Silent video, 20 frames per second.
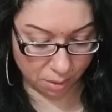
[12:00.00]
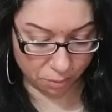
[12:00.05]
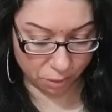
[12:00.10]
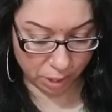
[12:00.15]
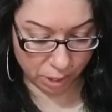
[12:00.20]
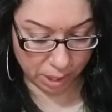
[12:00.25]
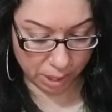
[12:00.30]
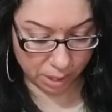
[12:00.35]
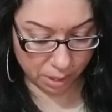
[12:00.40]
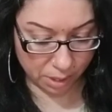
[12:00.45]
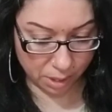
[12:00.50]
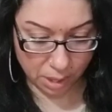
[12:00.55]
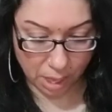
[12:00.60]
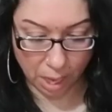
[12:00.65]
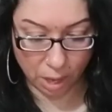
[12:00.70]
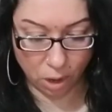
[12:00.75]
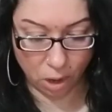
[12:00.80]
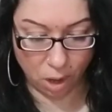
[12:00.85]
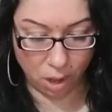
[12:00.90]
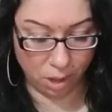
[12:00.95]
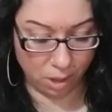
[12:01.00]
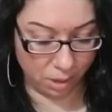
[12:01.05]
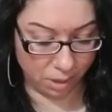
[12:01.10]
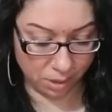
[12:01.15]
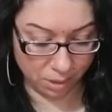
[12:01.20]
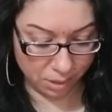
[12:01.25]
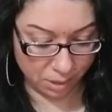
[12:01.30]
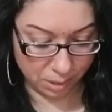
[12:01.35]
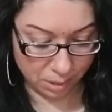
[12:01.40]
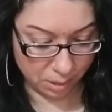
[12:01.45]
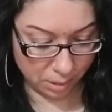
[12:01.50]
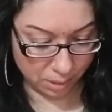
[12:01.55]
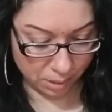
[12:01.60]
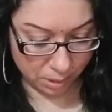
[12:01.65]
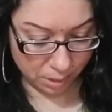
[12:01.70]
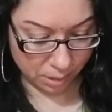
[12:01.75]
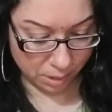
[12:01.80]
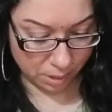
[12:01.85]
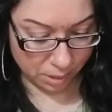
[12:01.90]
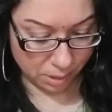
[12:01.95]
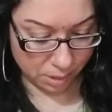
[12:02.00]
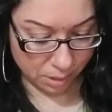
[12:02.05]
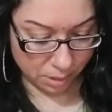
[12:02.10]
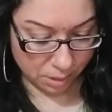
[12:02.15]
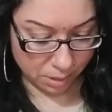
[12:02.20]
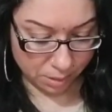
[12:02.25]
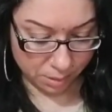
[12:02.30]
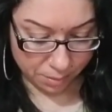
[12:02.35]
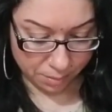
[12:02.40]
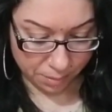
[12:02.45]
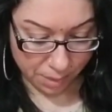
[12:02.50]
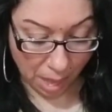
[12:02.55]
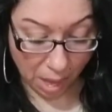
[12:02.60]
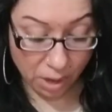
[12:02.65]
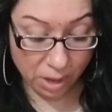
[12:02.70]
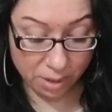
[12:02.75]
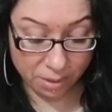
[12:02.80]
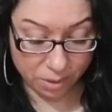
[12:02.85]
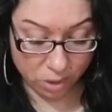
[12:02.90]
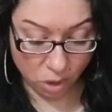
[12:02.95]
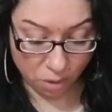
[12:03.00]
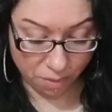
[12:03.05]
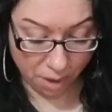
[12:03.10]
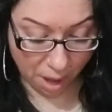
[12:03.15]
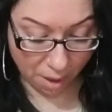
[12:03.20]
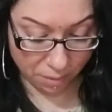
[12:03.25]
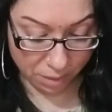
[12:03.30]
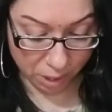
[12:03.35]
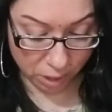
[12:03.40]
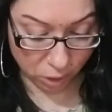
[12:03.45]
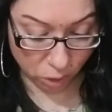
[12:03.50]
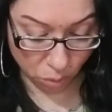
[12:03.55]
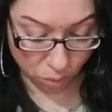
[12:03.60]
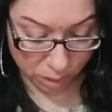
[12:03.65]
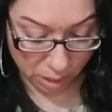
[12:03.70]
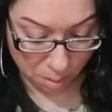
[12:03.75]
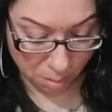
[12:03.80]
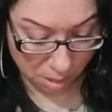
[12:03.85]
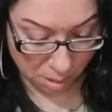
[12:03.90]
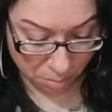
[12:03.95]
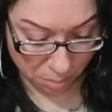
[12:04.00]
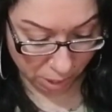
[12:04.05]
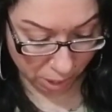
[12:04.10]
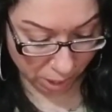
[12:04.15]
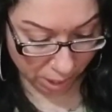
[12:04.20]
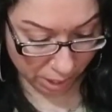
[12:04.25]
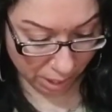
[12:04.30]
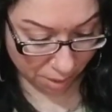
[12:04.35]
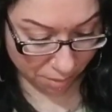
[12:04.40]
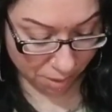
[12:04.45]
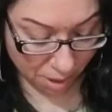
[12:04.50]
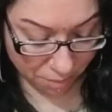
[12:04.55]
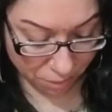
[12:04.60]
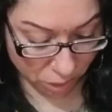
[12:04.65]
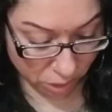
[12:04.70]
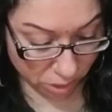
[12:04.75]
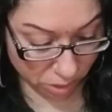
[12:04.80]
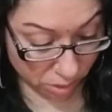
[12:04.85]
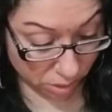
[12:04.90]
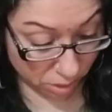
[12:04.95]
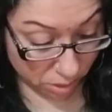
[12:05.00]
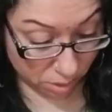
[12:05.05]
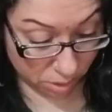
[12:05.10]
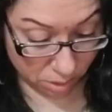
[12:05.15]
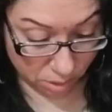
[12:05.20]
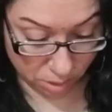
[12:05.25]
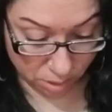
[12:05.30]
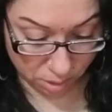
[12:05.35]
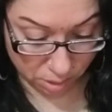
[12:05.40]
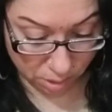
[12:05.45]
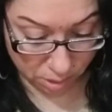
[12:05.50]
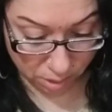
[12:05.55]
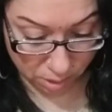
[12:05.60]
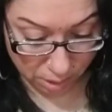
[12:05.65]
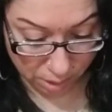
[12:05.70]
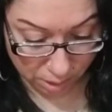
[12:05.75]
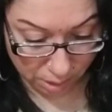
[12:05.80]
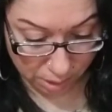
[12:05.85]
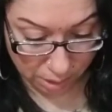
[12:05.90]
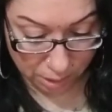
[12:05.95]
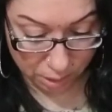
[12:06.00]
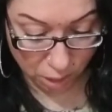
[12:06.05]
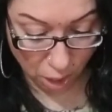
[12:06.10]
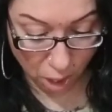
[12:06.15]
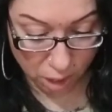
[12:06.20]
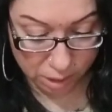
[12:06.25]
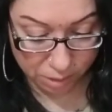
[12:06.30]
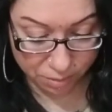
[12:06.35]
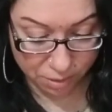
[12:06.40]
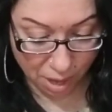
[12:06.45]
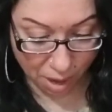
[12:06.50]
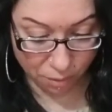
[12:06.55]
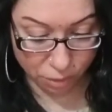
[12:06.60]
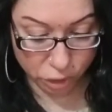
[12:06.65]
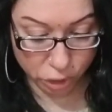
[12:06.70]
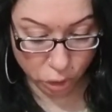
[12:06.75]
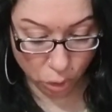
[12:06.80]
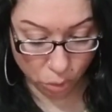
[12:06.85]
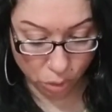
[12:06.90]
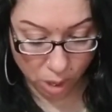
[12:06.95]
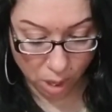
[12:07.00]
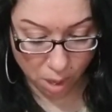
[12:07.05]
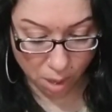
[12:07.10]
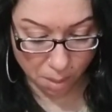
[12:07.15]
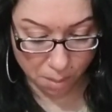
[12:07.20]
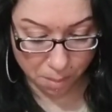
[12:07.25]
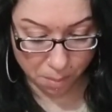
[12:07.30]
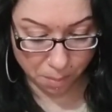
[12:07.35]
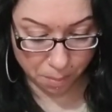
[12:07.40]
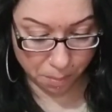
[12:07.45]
reading at all. I don't even know if I have any clue what they mean, period. These cards have never showed up.